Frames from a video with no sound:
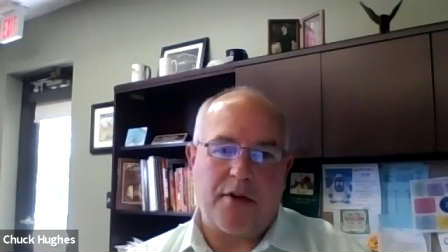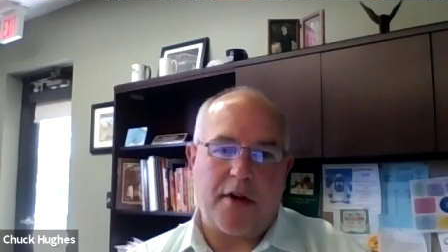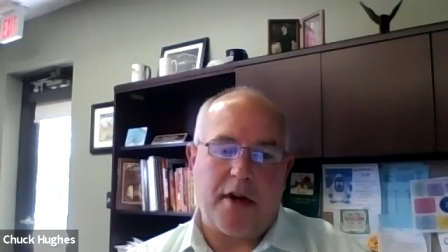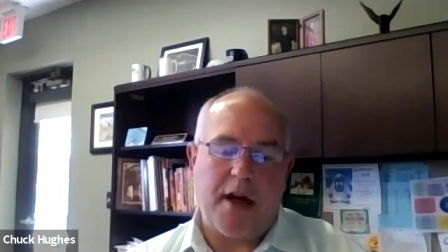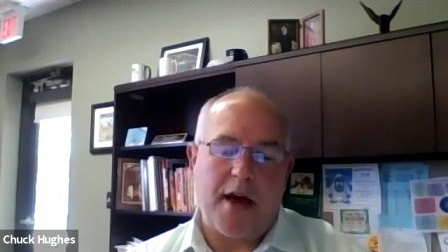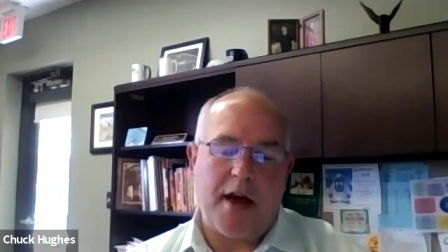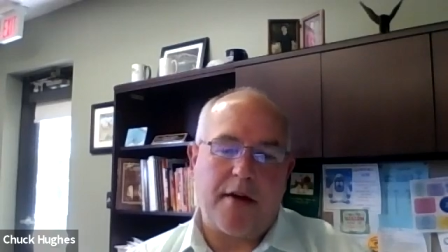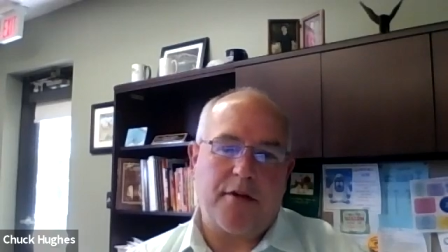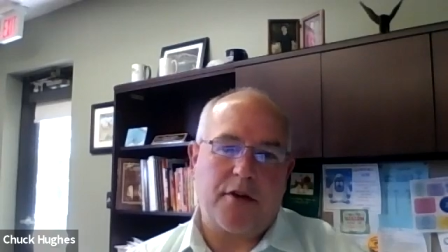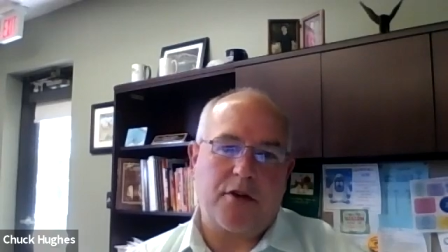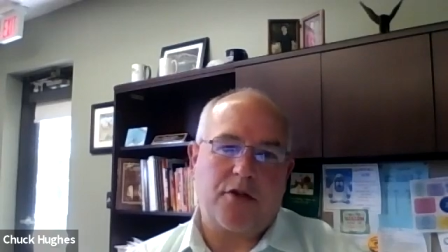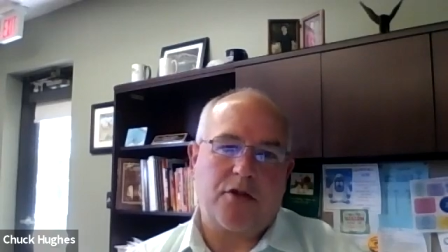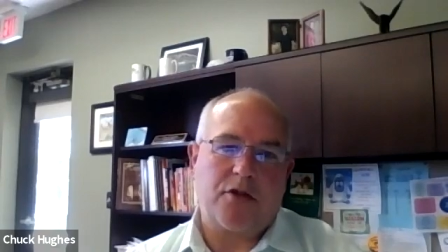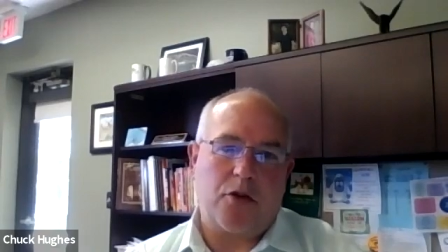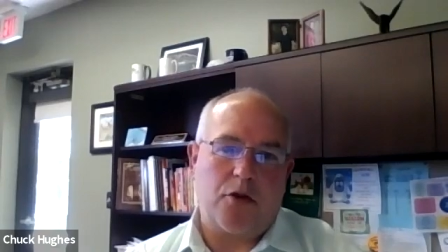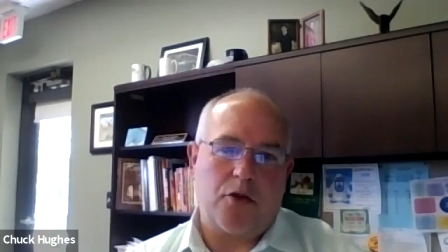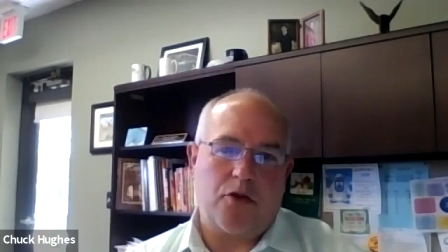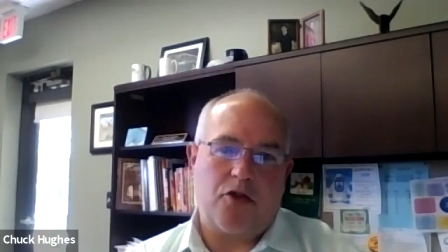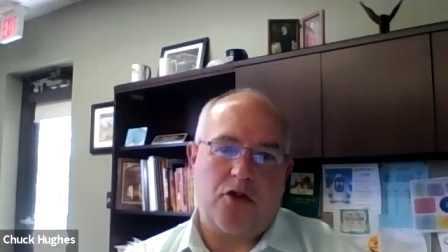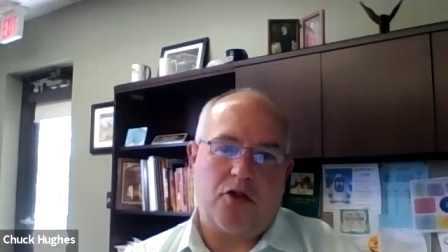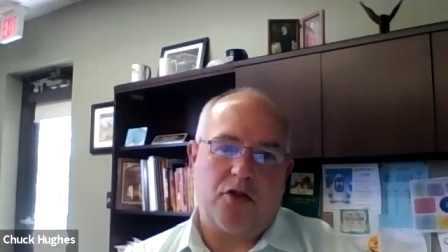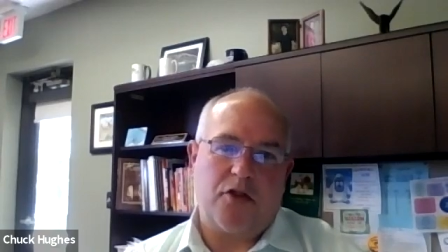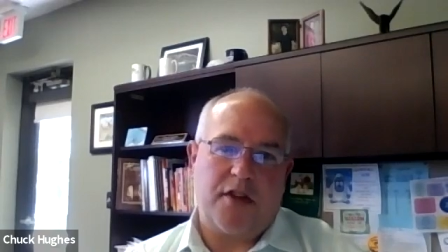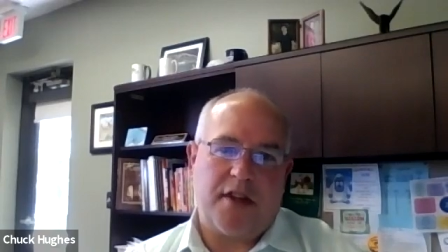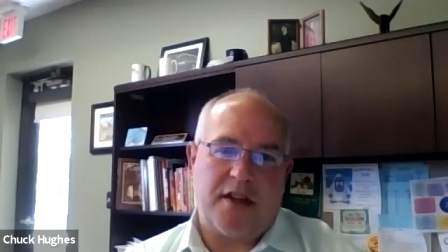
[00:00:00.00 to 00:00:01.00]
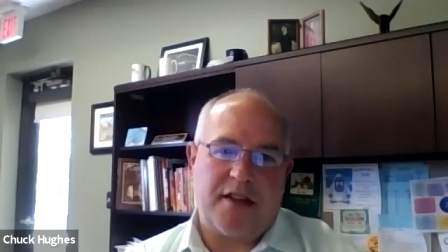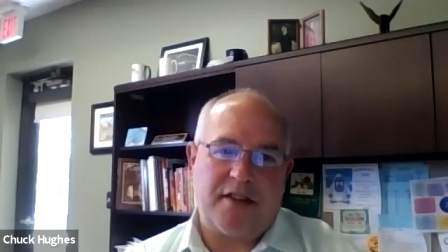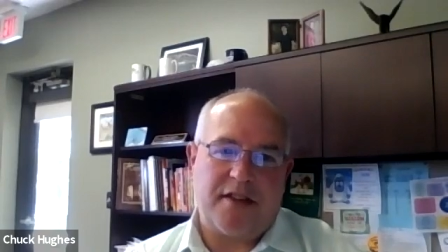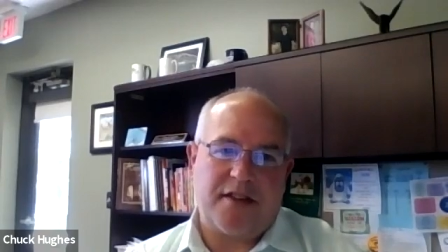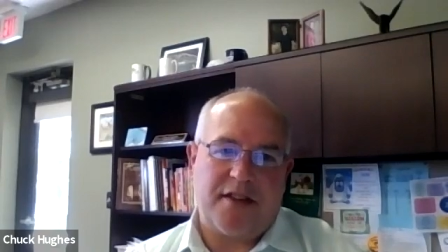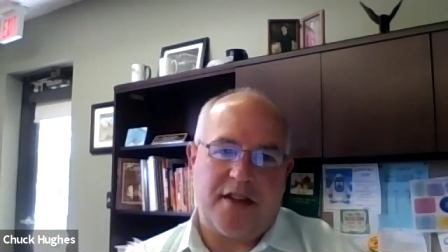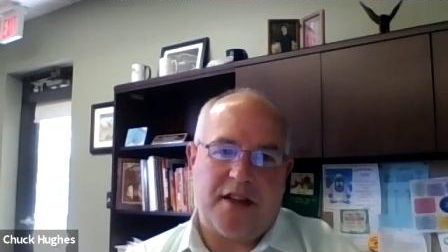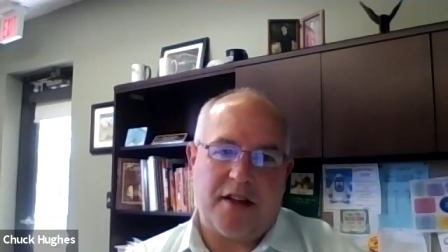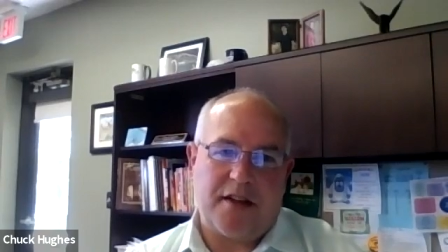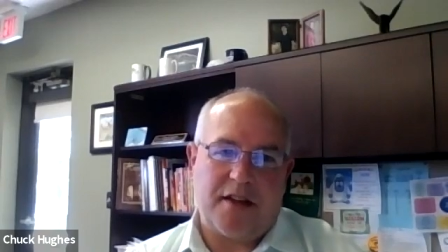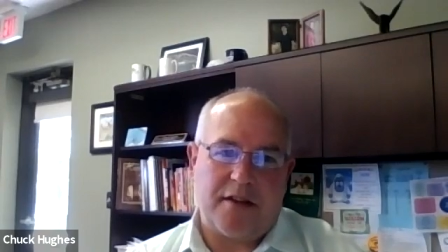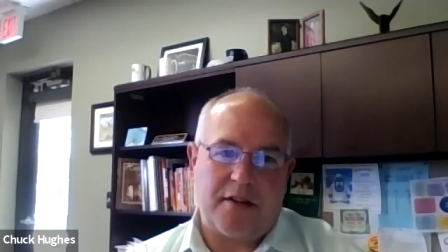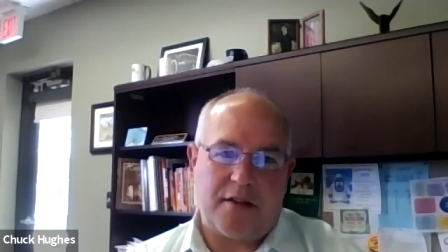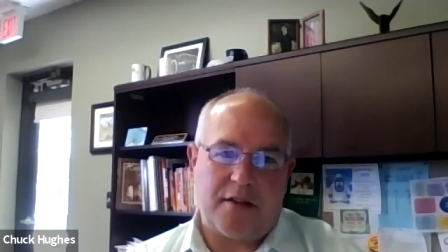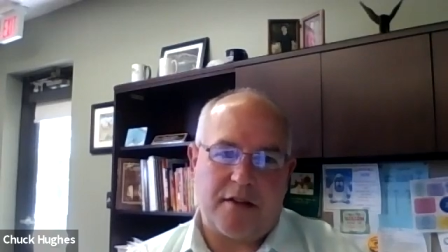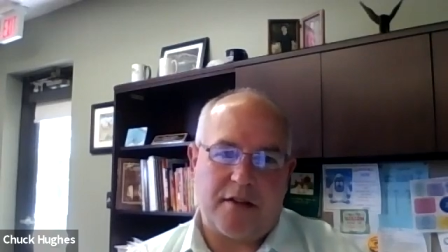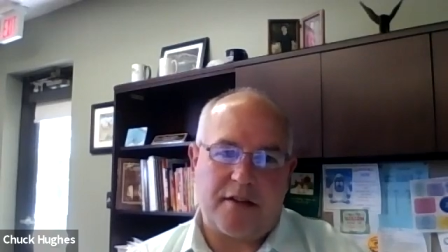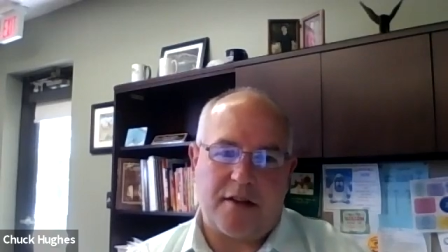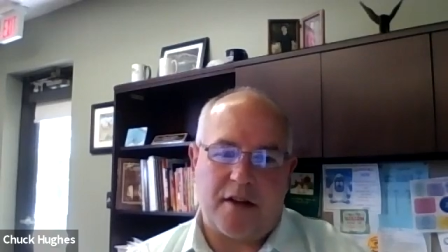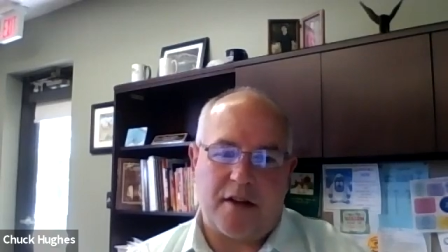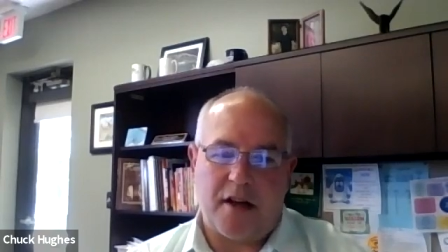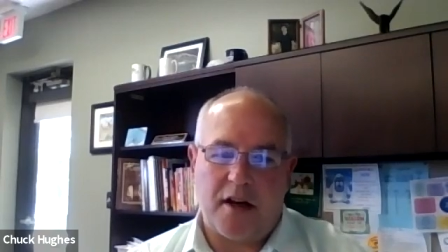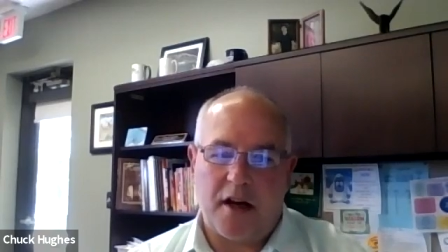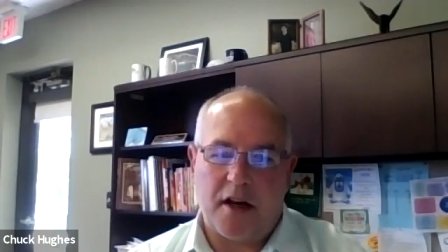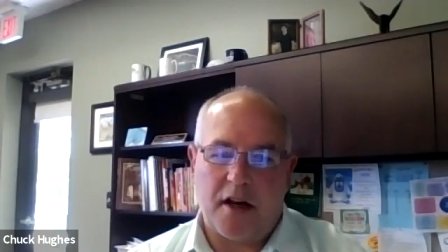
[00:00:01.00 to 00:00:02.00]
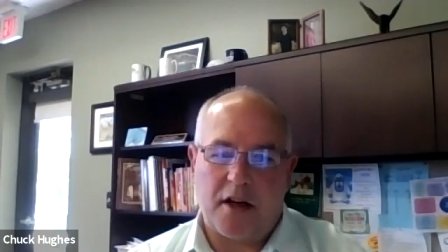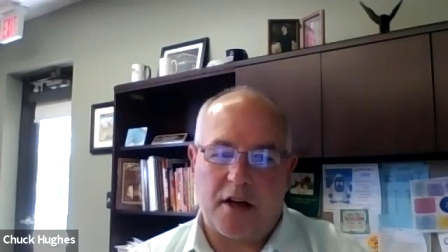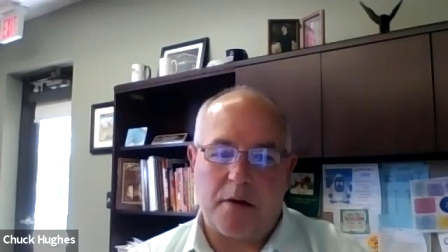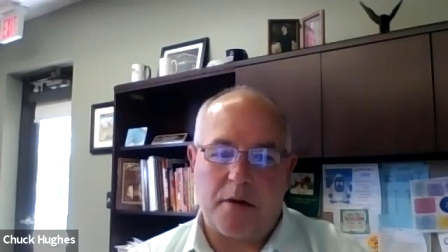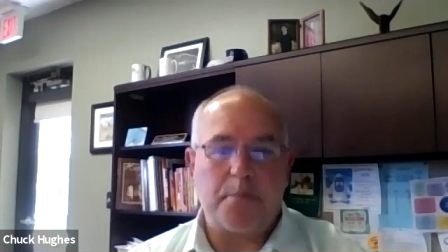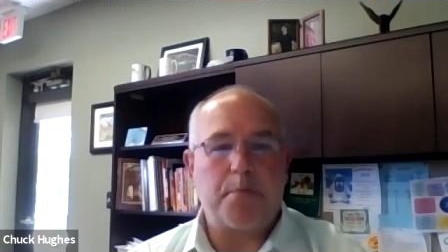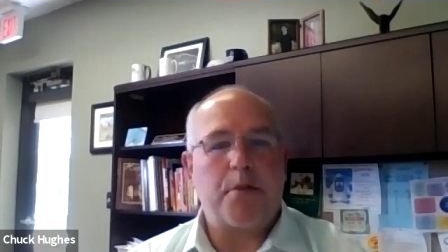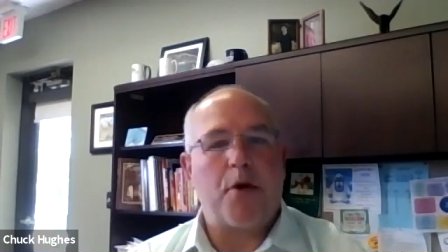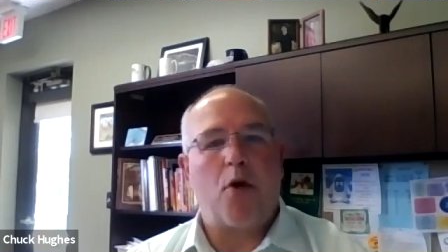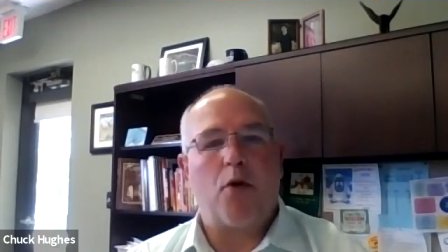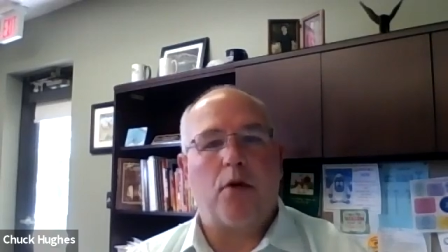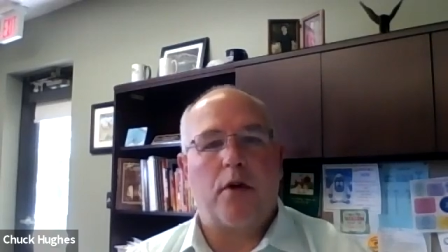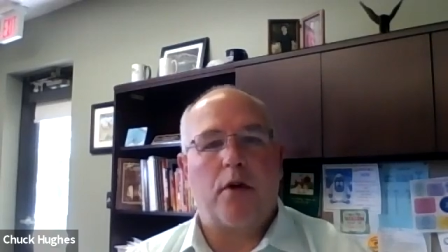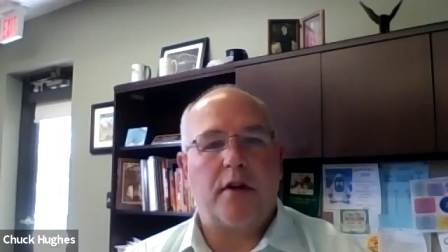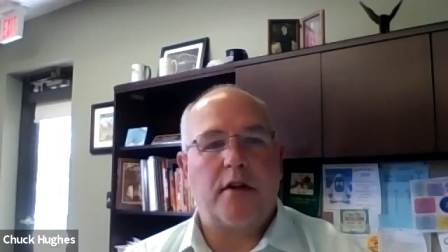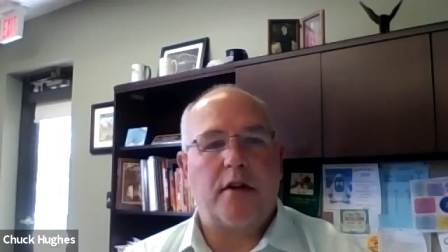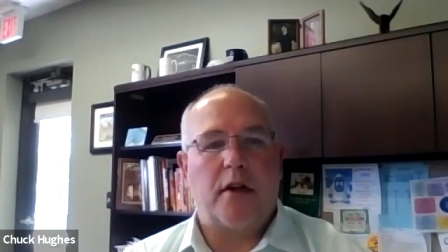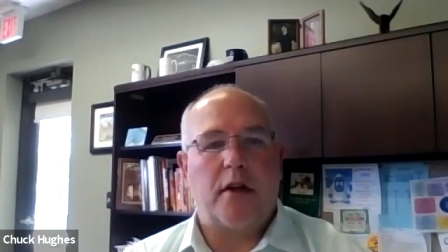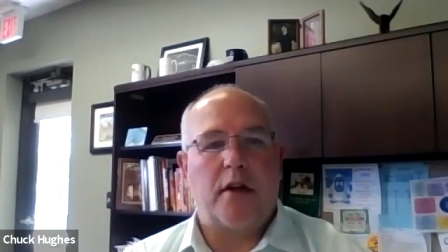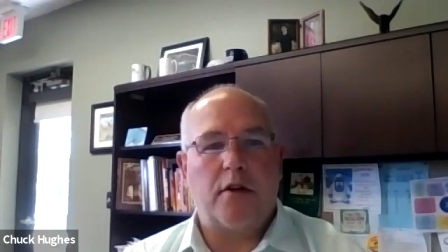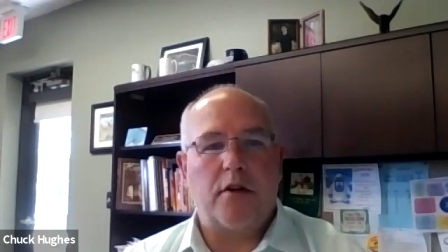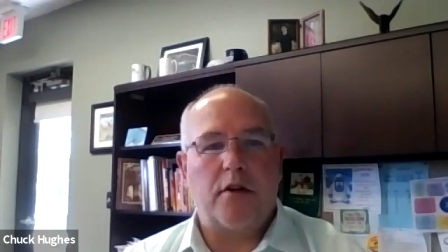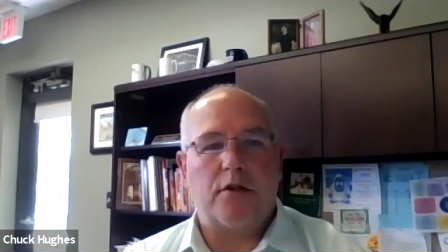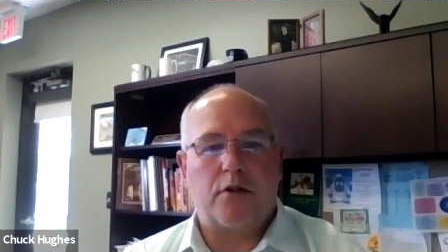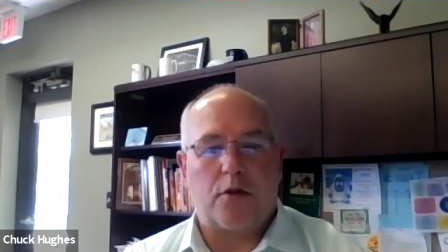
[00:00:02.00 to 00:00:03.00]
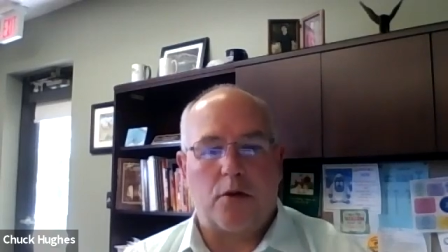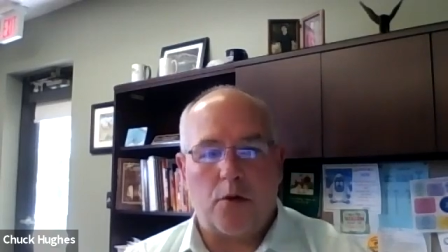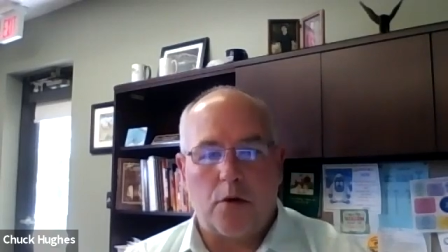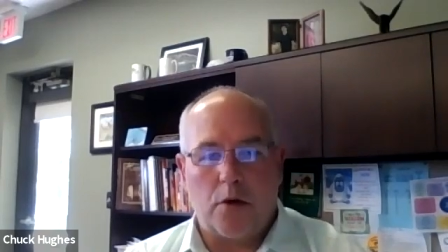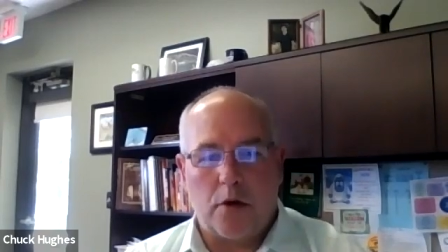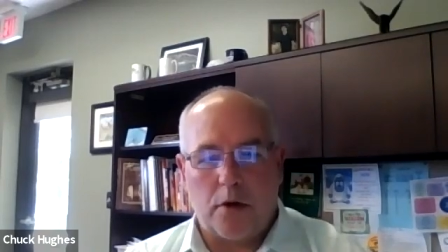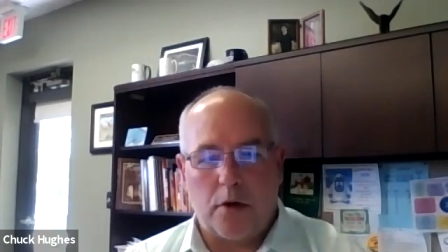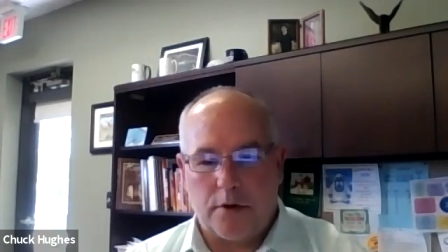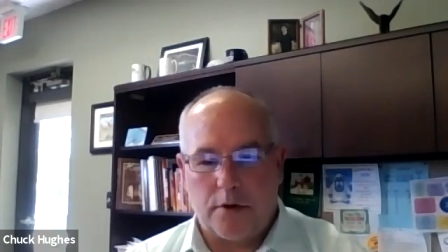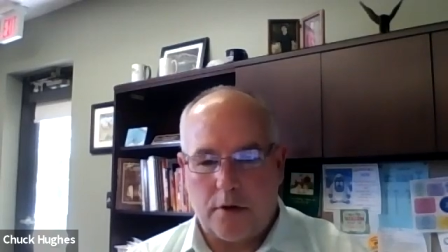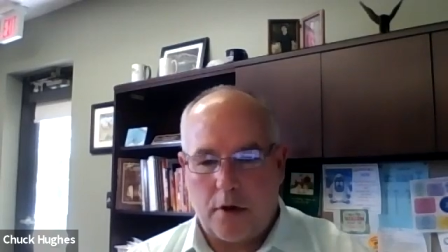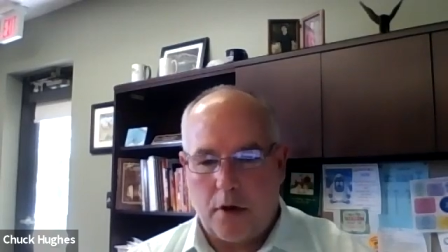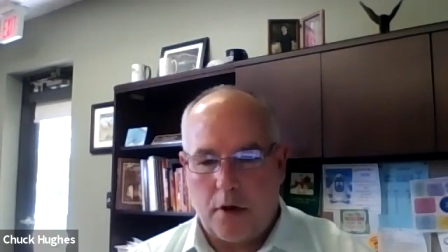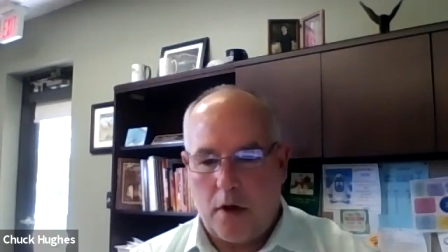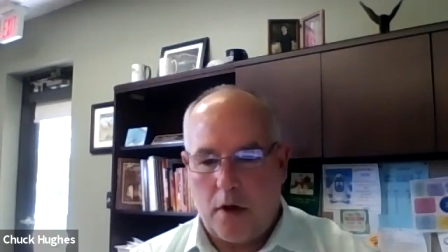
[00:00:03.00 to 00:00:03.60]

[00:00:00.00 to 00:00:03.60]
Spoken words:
to have a social distance component into schools,